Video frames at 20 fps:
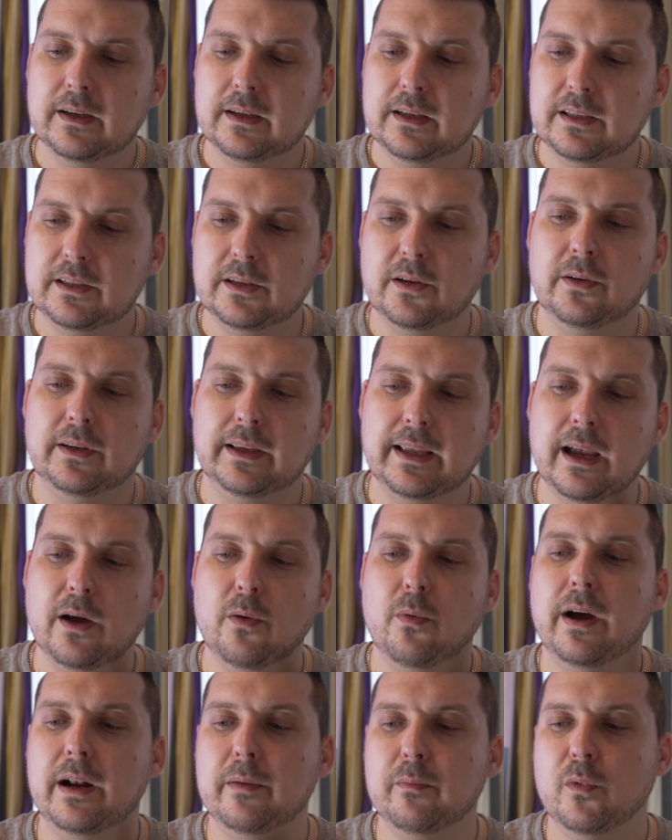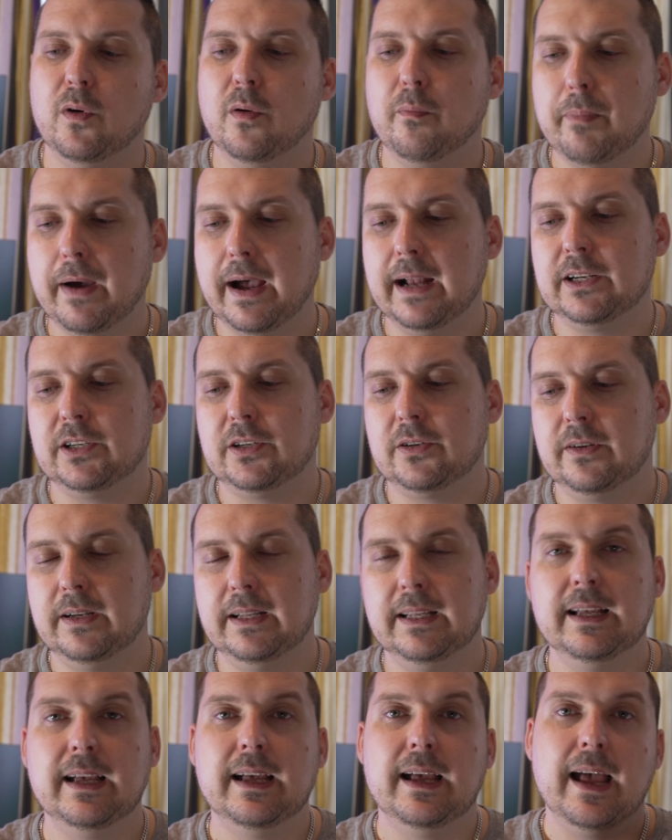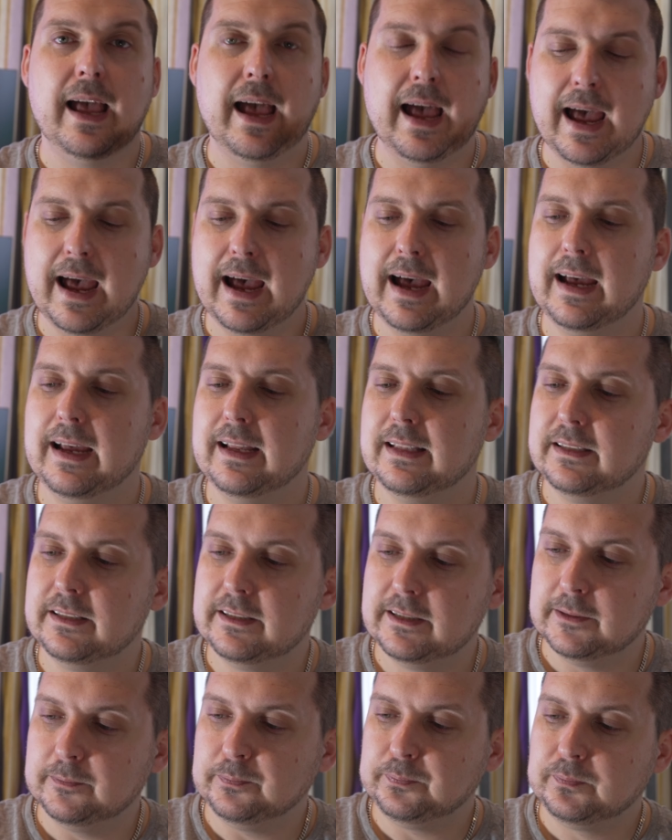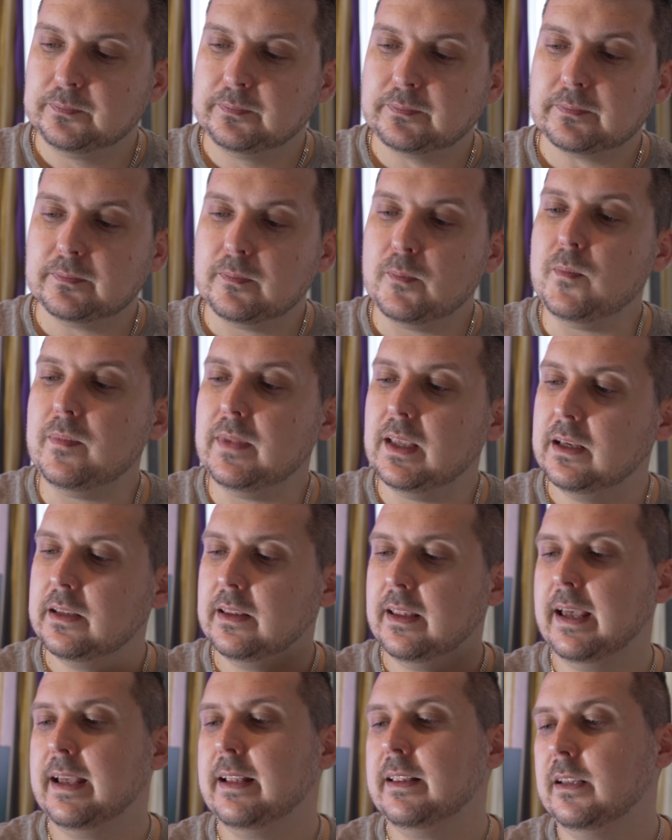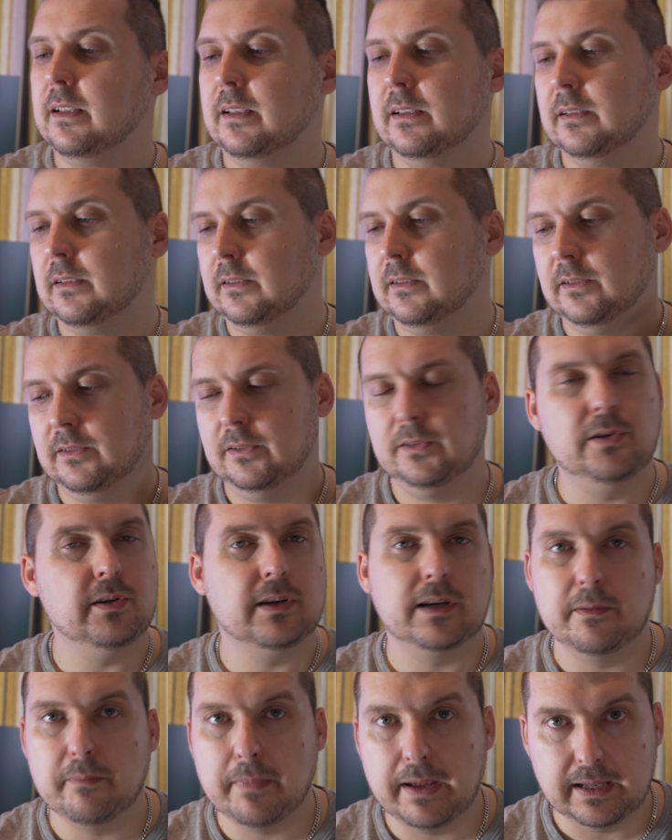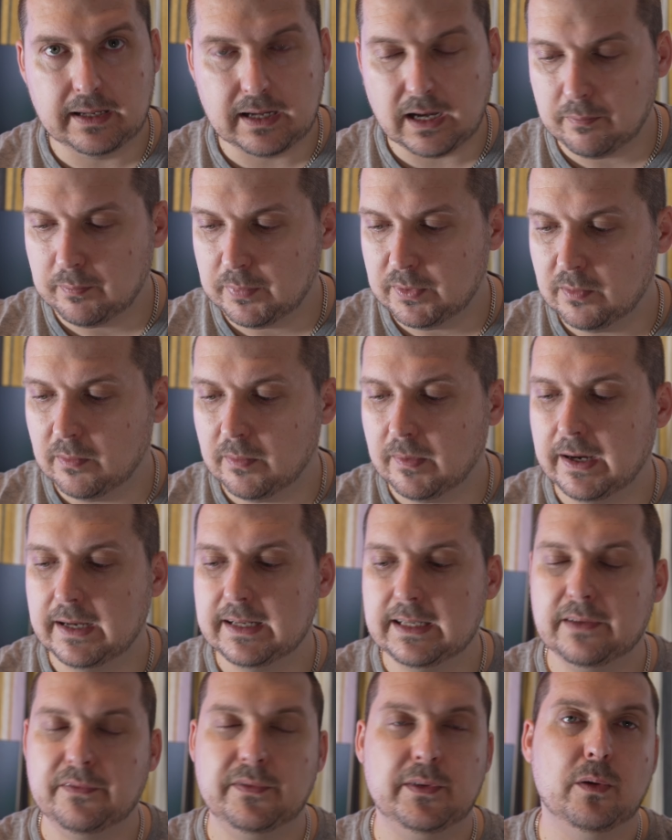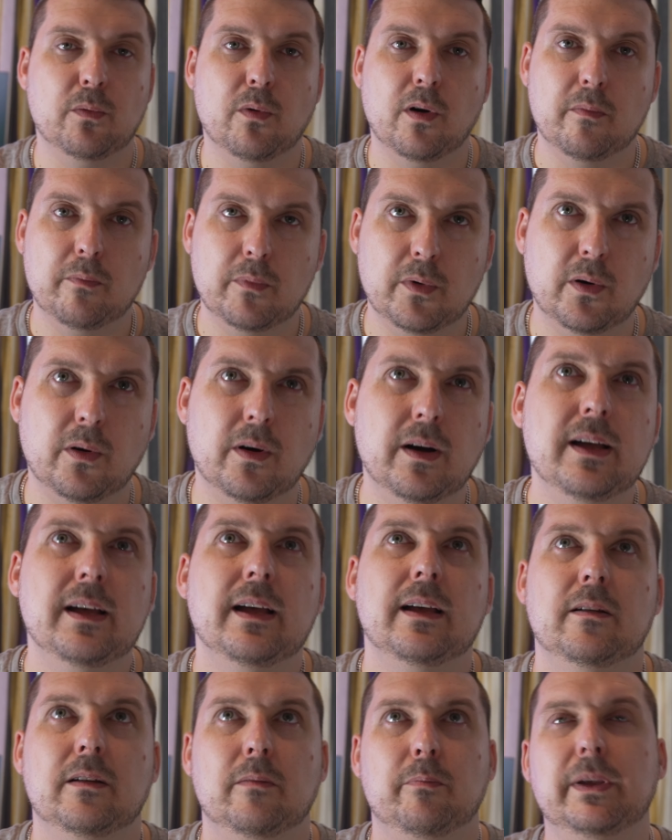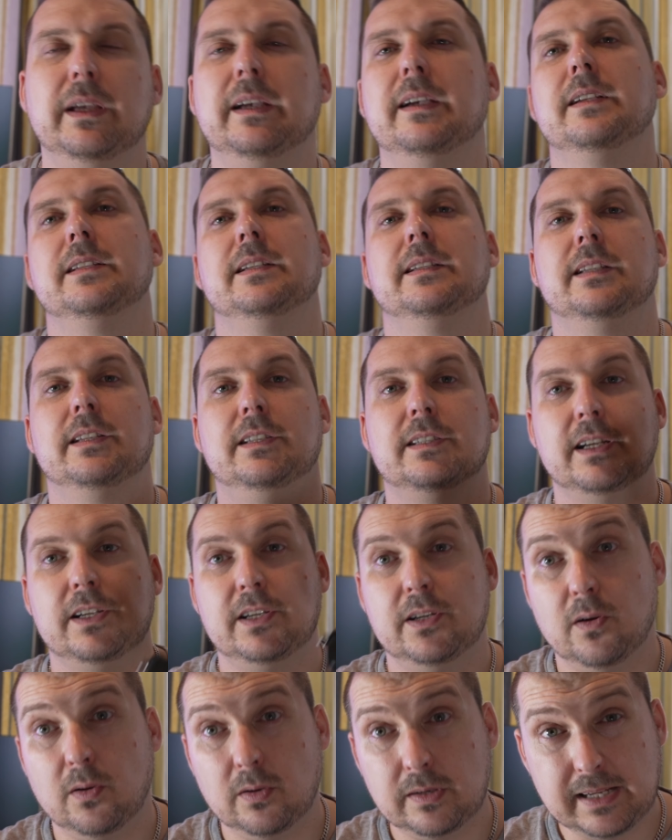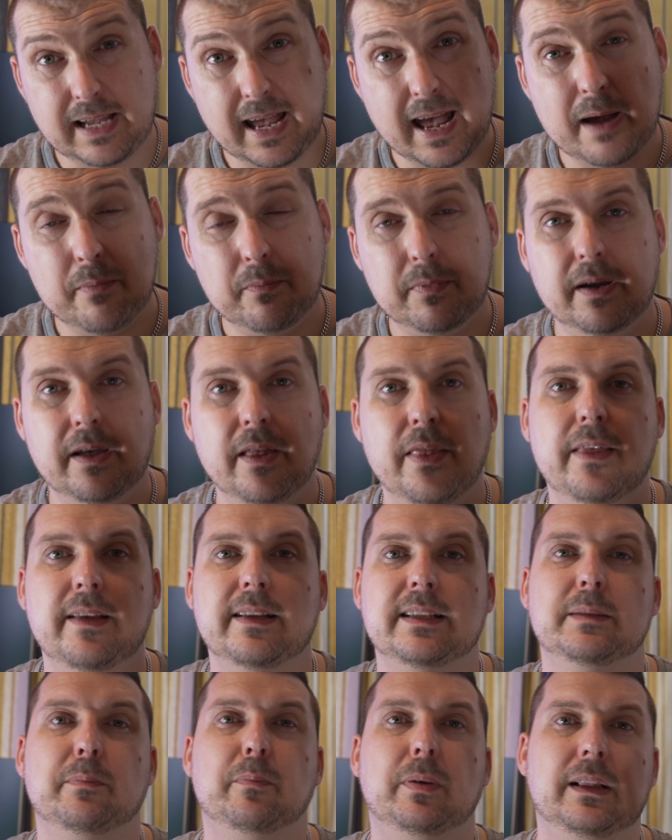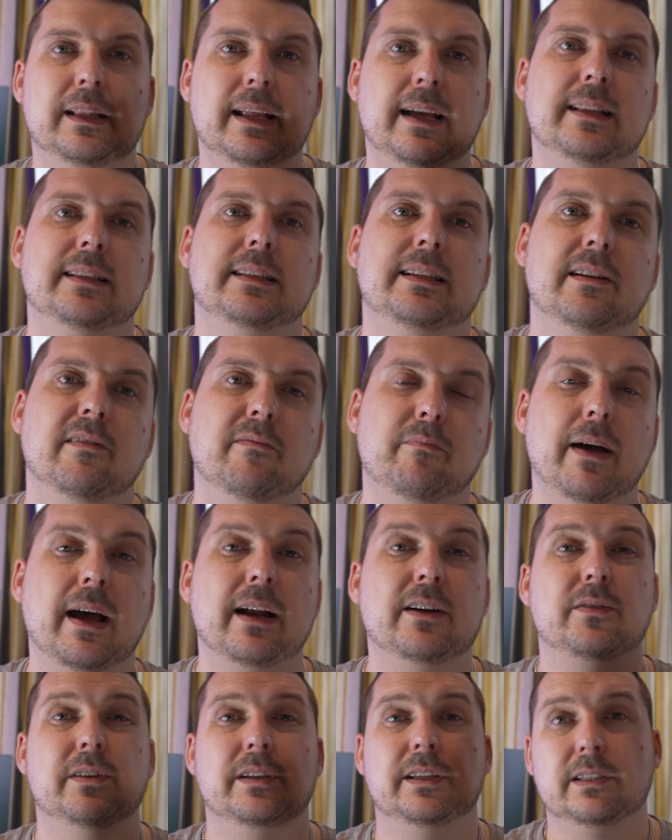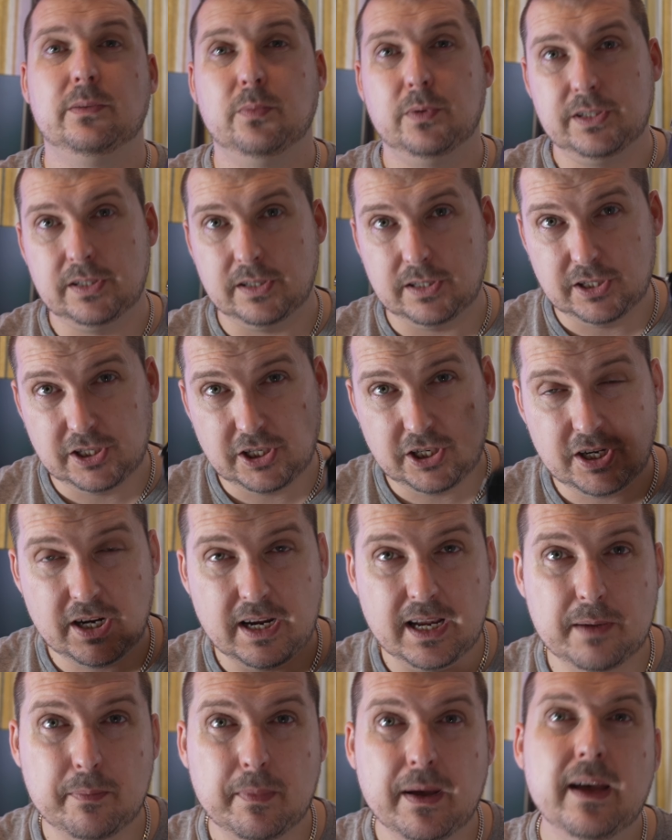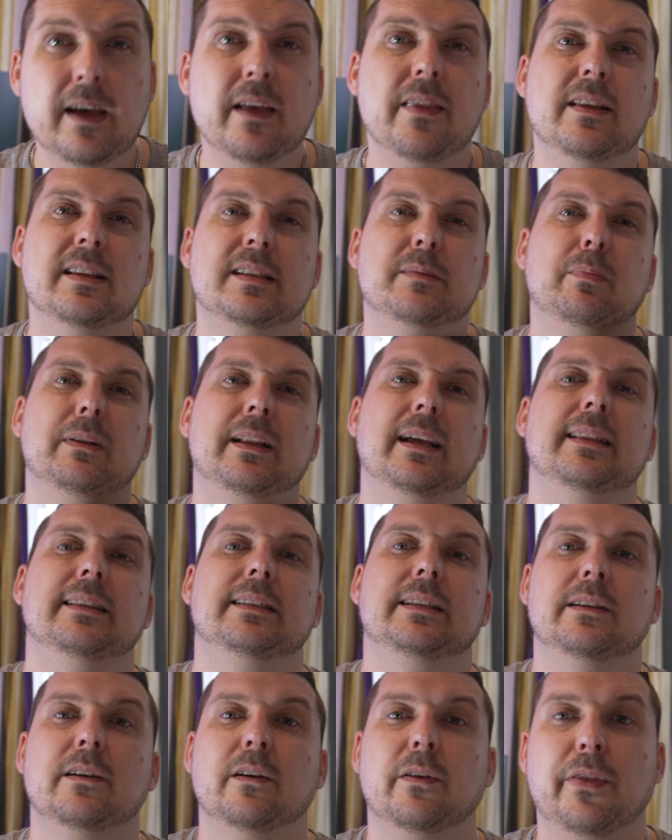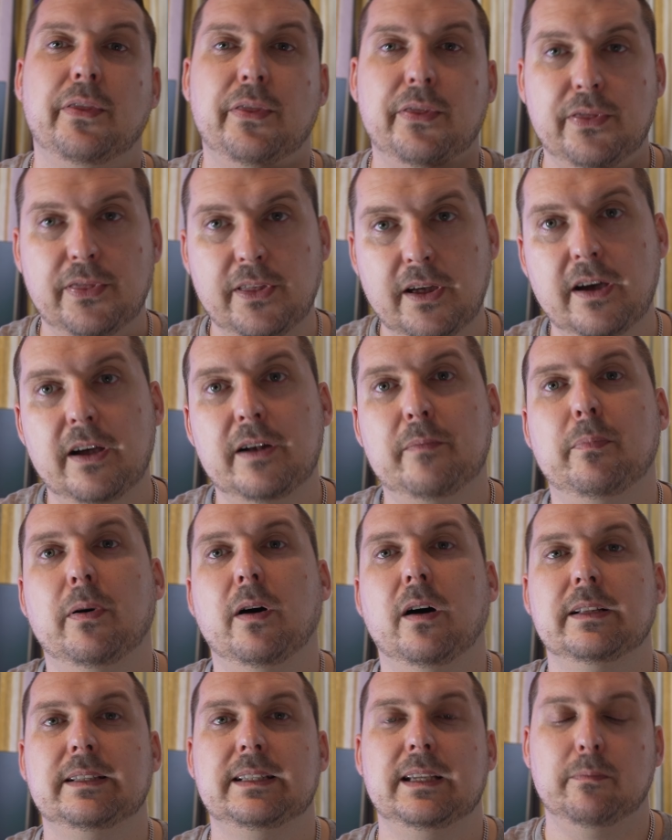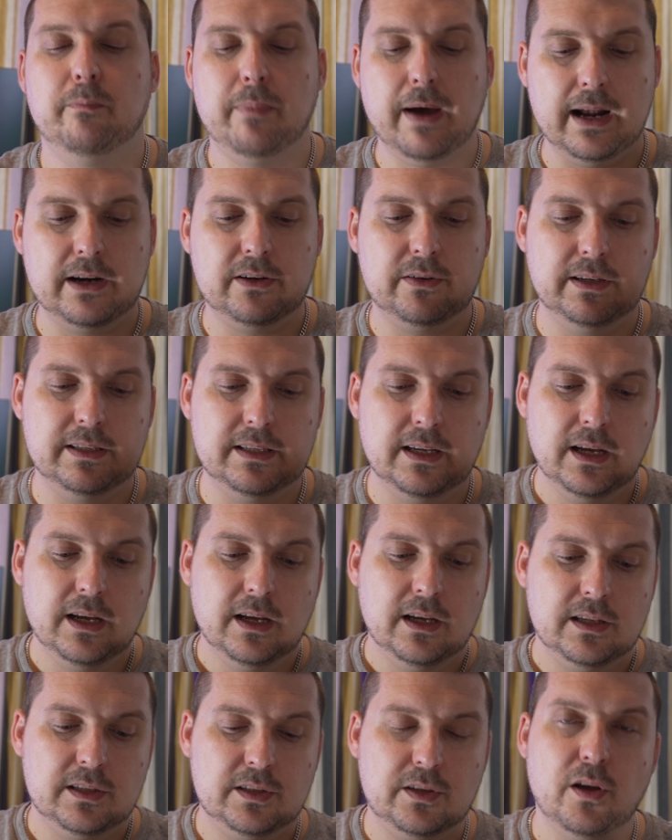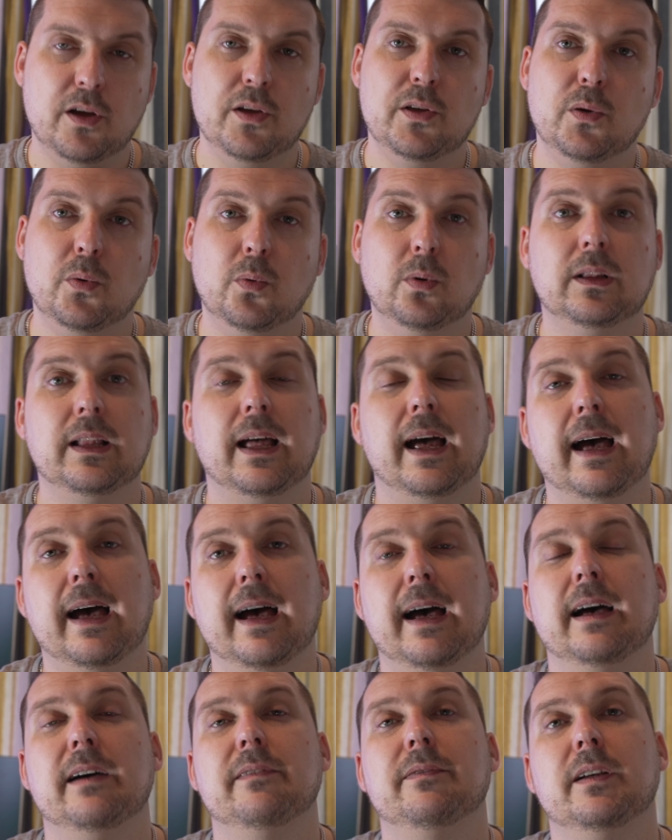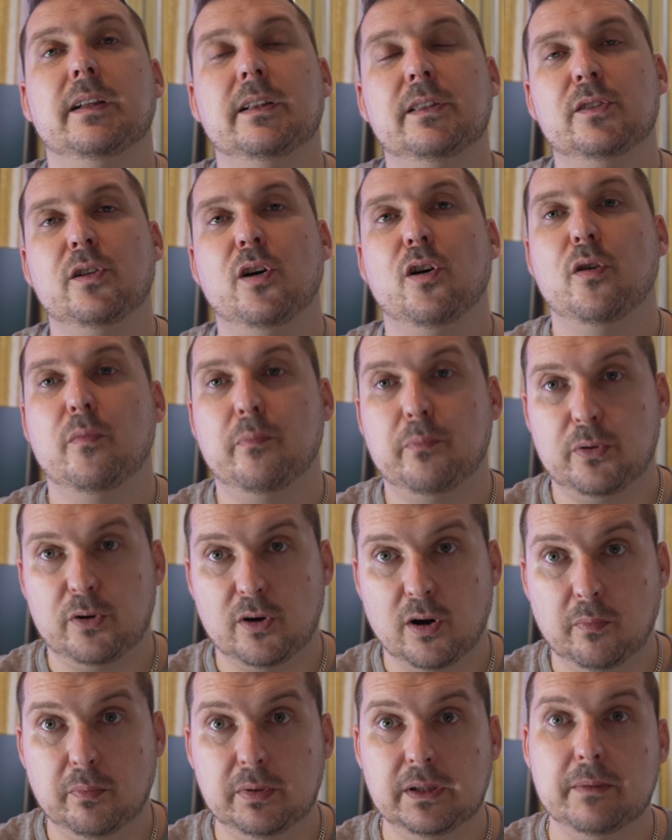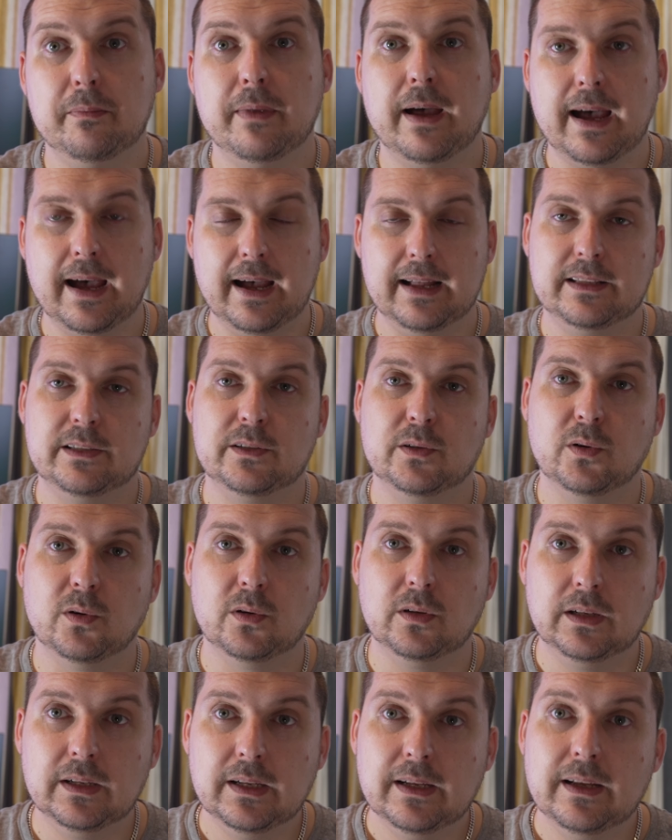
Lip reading: So get 1 more battery, and then you can make up your mind if you want more. Because this is such an old camera, there's plenty of batteries which are cheap. There's plenty of third-party batteries, so you will have no problem at all.